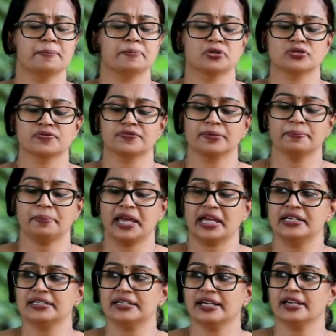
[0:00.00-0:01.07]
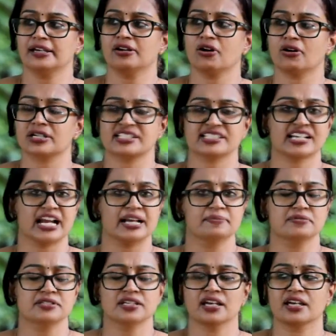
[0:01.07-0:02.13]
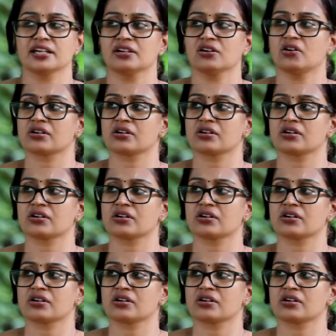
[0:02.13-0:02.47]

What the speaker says: a beautiful painting, or a sculpting,